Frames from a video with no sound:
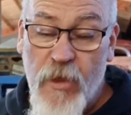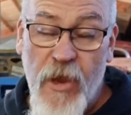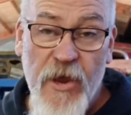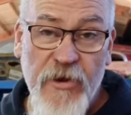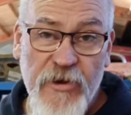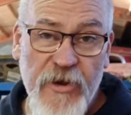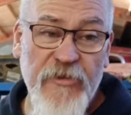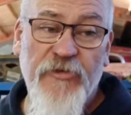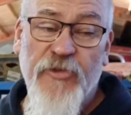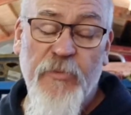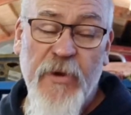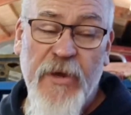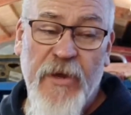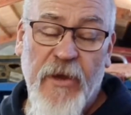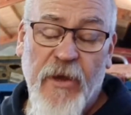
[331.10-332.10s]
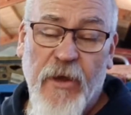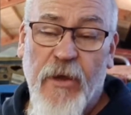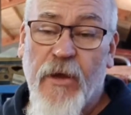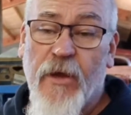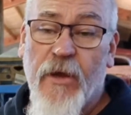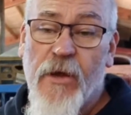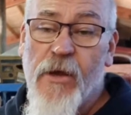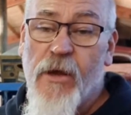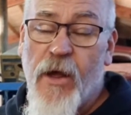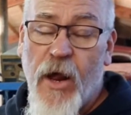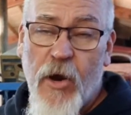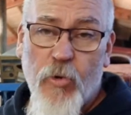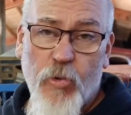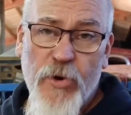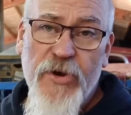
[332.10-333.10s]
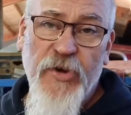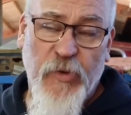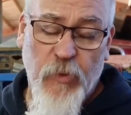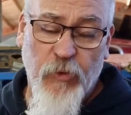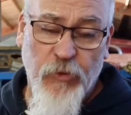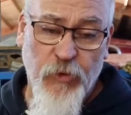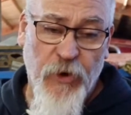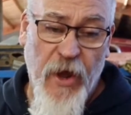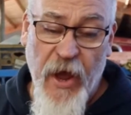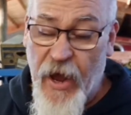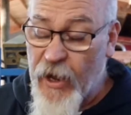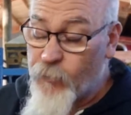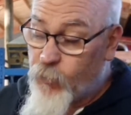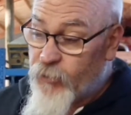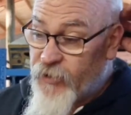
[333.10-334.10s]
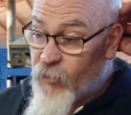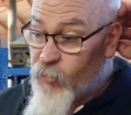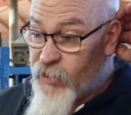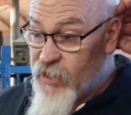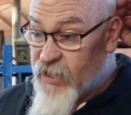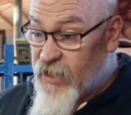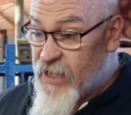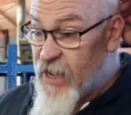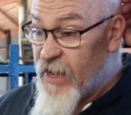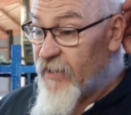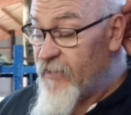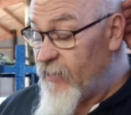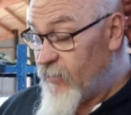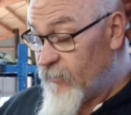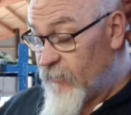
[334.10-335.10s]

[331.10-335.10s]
It needs to be a reasonable sort of hardwood that we can get,